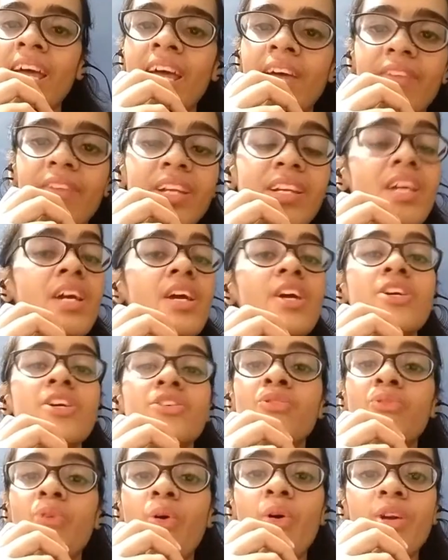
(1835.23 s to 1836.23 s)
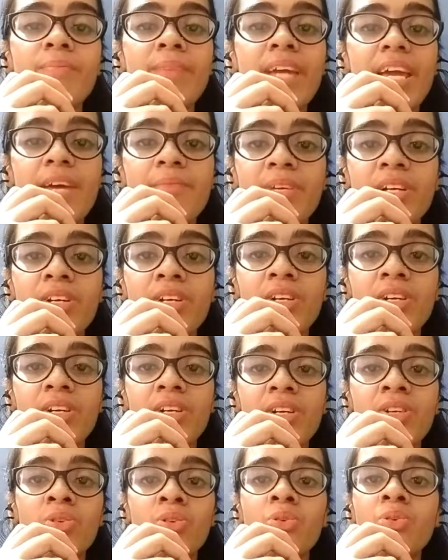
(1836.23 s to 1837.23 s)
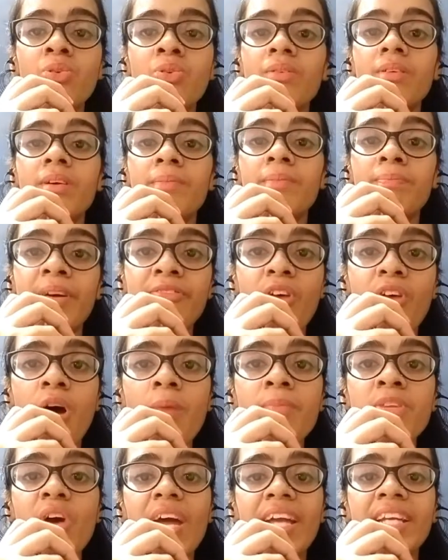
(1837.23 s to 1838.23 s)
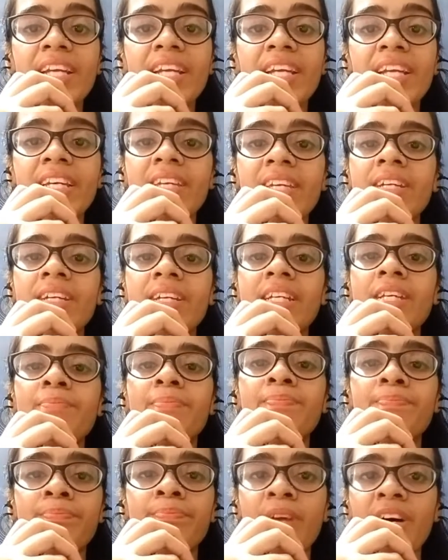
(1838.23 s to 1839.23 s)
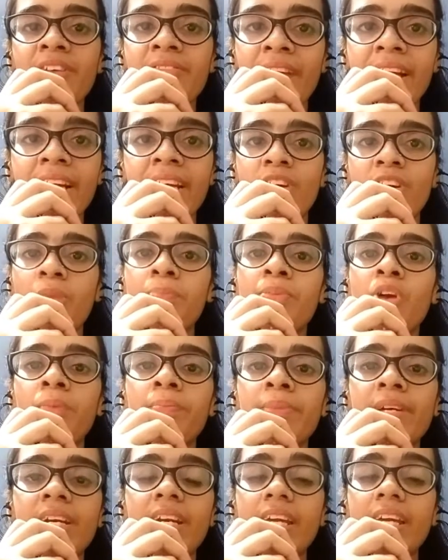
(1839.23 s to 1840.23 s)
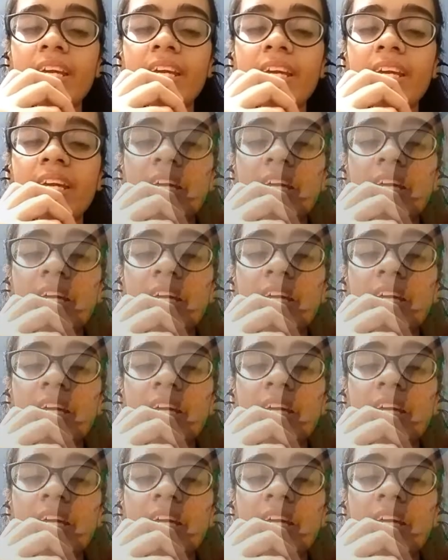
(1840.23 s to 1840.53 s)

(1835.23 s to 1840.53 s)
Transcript: it, you won't be able to perform your activity perfectly or properly